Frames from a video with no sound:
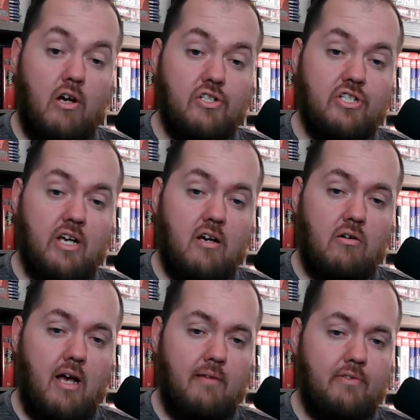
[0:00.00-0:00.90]
show
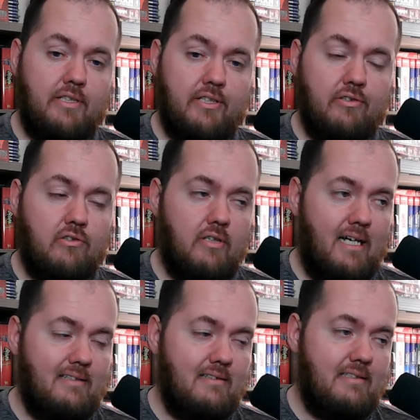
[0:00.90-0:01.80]
every year,
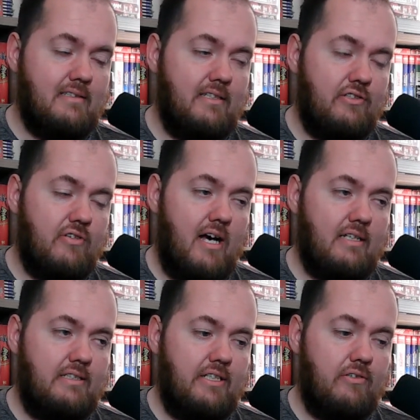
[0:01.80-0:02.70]
at least he
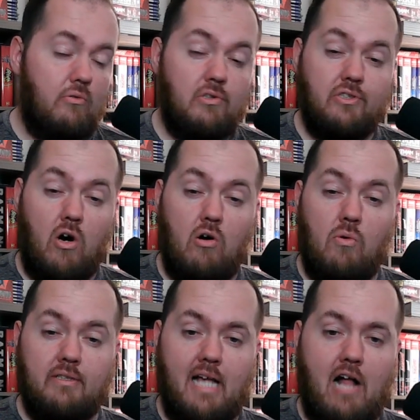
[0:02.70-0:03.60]
tries to, where it's all
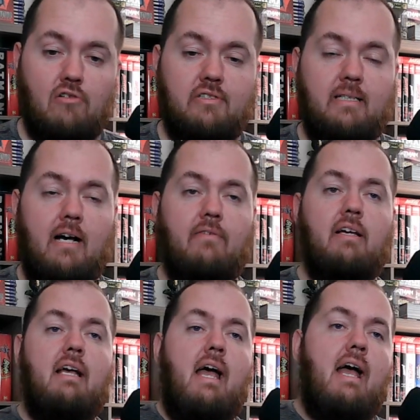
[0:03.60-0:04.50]
$1 stuff.
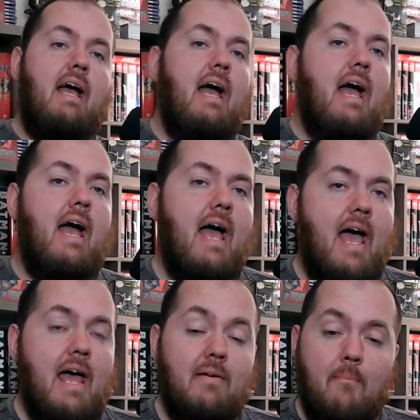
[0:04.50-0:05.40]

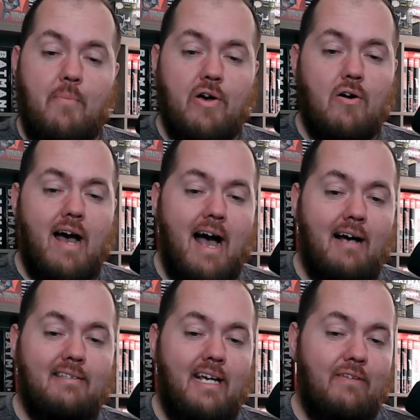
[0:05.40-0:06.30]
And Bill
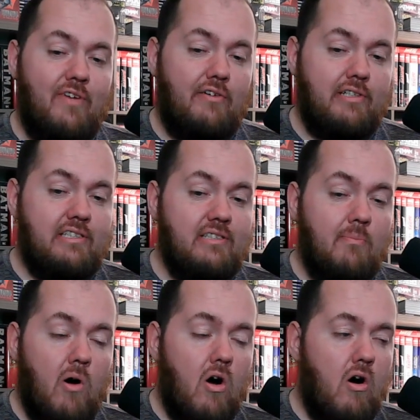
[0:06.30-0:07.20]
has a very
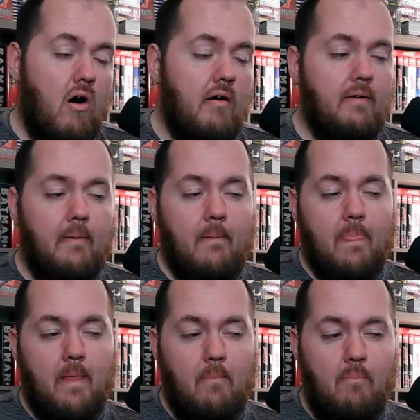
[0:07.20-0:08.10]
small
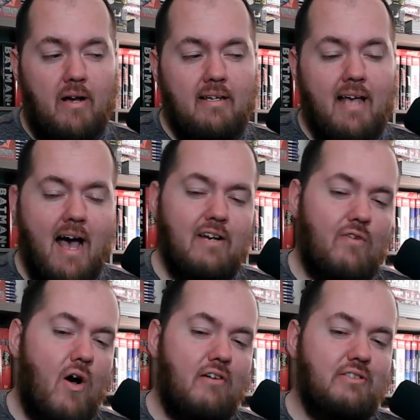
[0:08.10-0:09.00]
but kind of
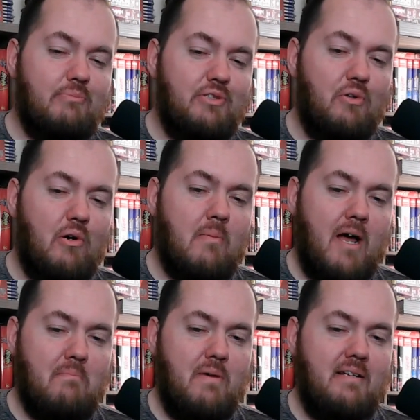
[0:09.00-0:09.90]
awesome store, in my
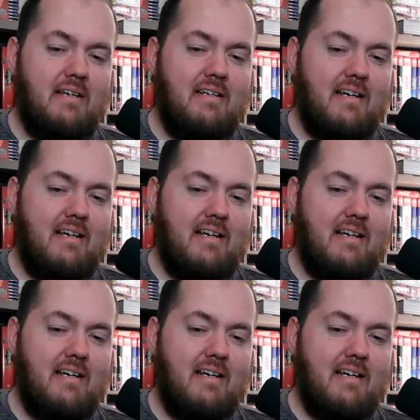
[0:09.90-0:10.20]
opinion.